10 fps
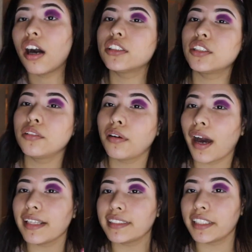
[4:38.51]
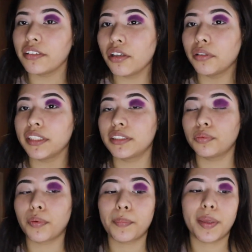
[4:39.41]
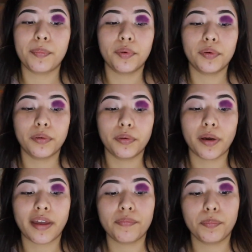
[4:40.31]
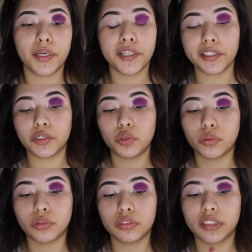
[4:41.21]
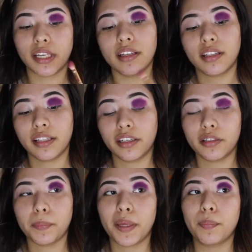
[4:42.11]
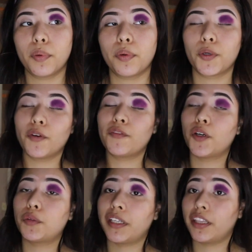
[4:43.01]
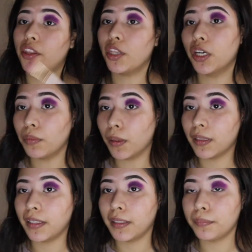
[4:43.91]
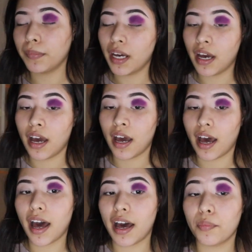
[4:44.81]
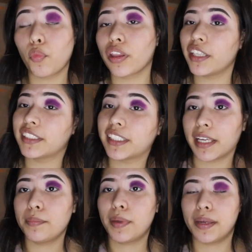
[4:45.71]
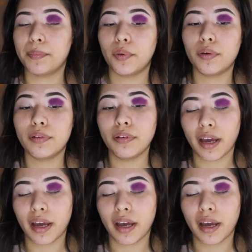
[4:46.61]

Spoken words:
Also, I did notice when people, I put jewels and glitter, people who voted no on them were the same people.